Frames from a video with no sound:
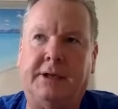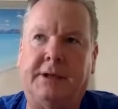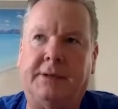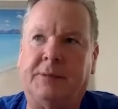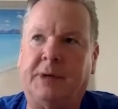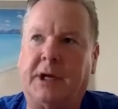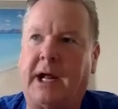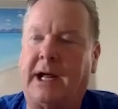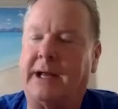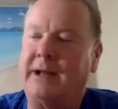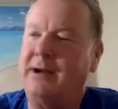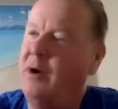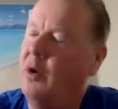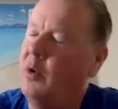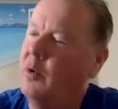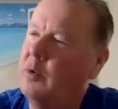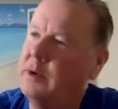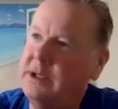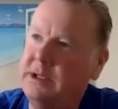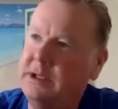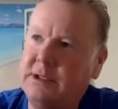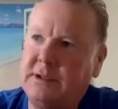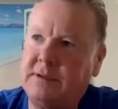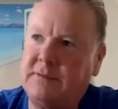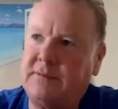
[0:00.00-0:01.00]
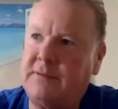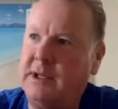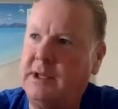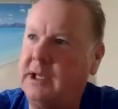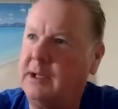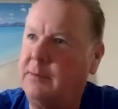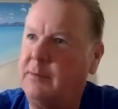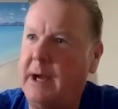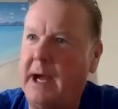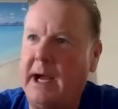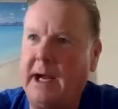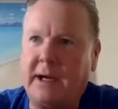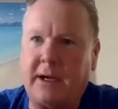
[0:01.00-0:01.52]
But I always
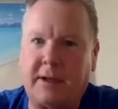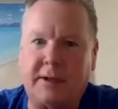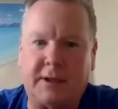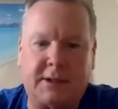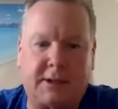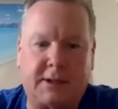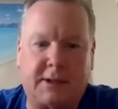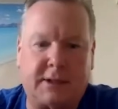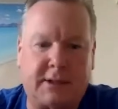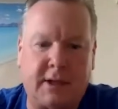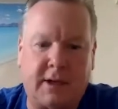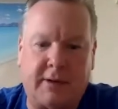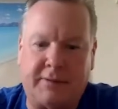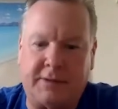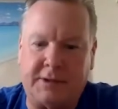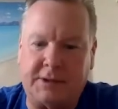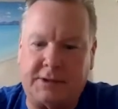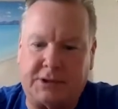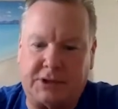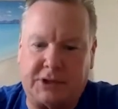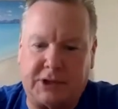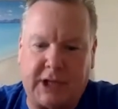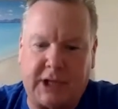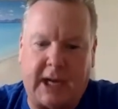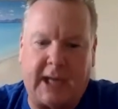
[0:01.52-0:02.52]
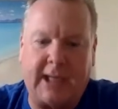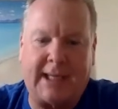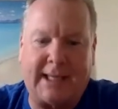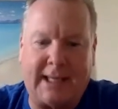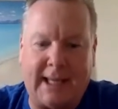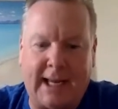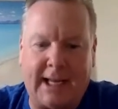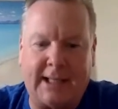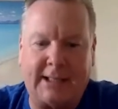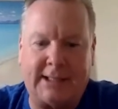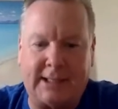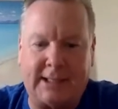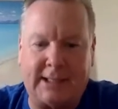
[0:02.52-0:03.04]
think back of this
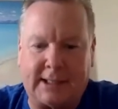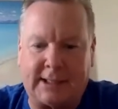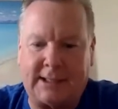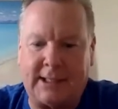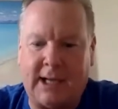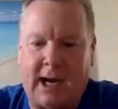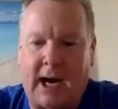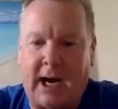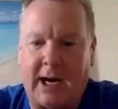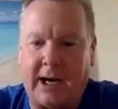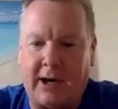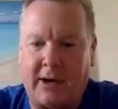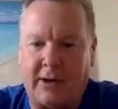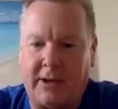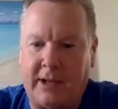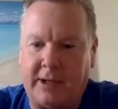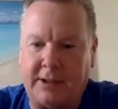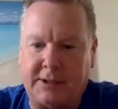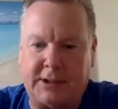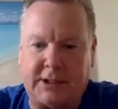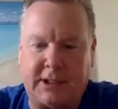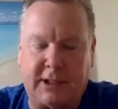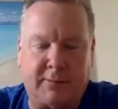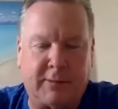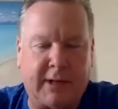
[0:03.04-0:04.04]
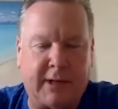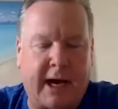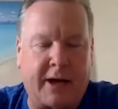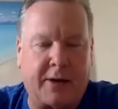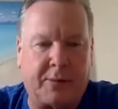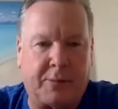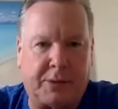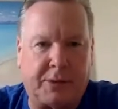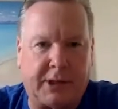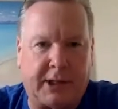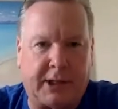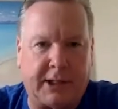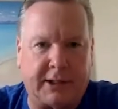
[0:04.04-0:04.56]
gigantic tire that seemed out
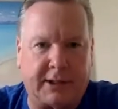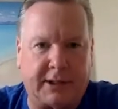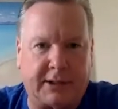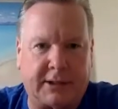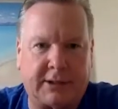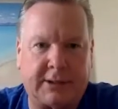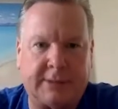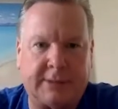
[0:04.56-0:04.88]
of place.